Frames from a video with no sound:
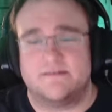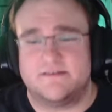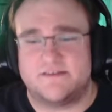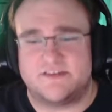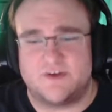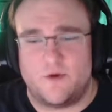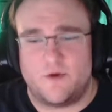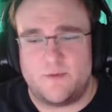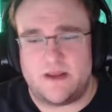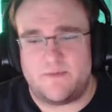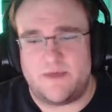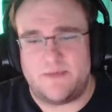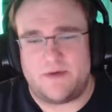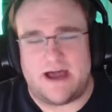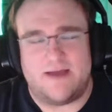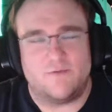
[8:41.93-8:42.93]
So many
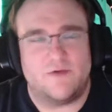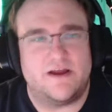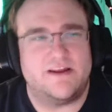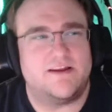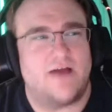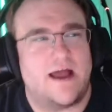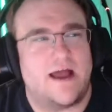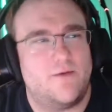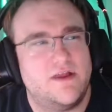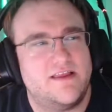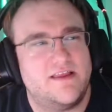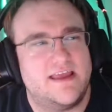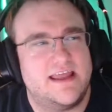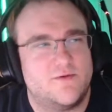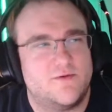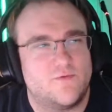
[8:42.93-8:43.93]
people. I went
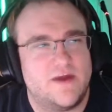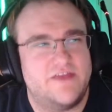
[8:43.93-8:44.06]
in and read the